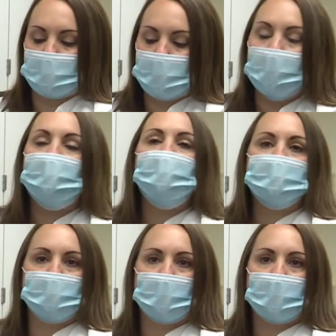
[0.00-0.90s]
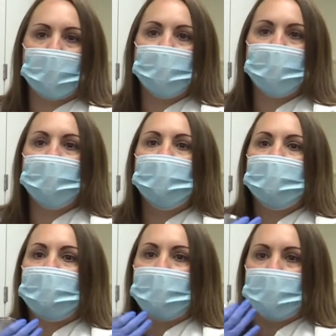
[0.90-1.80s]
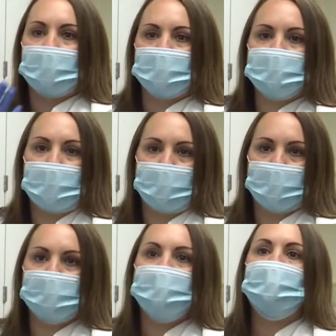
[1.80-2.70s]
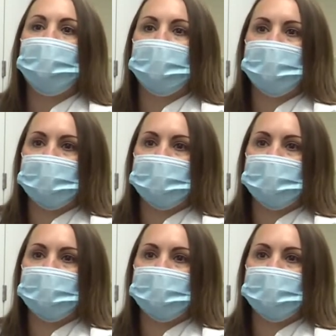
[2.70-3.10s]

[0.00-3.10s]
normal flora that comes out when you're